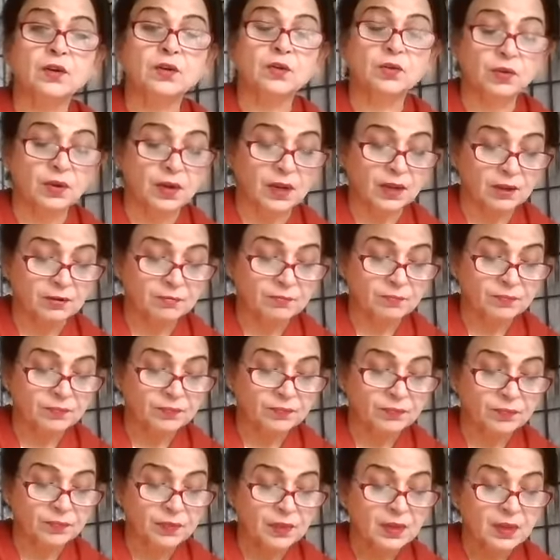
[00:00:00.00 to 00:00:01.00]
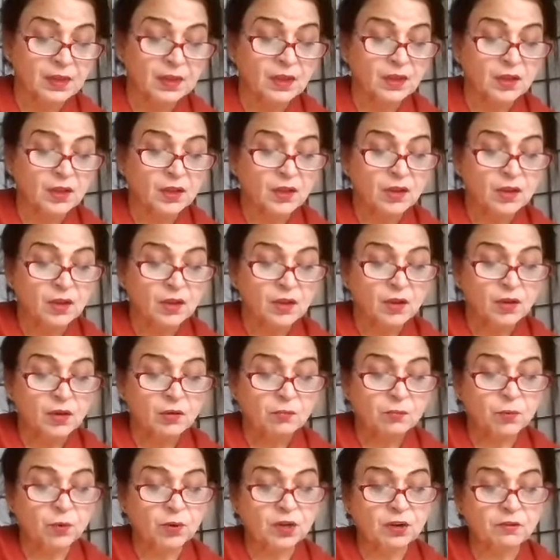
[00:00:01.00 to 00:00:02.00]
today.
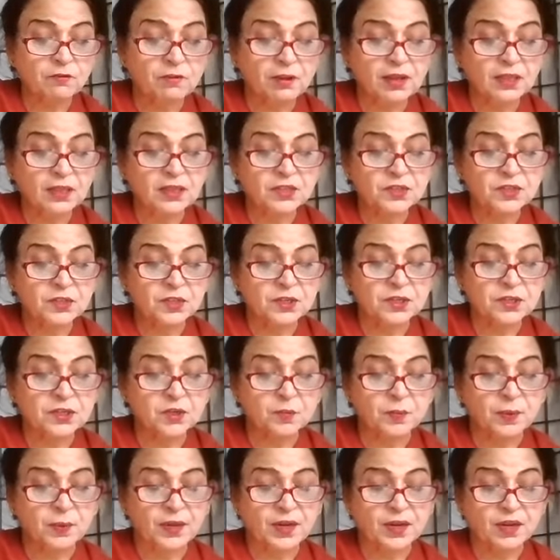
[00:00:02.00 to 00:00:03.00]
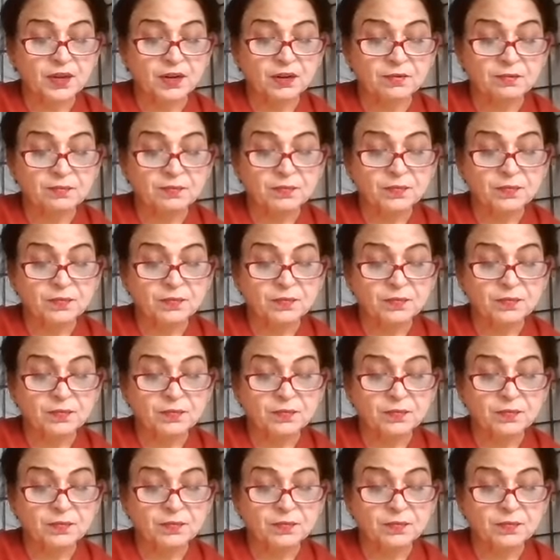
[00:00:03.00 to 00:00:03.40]
Put away this despair.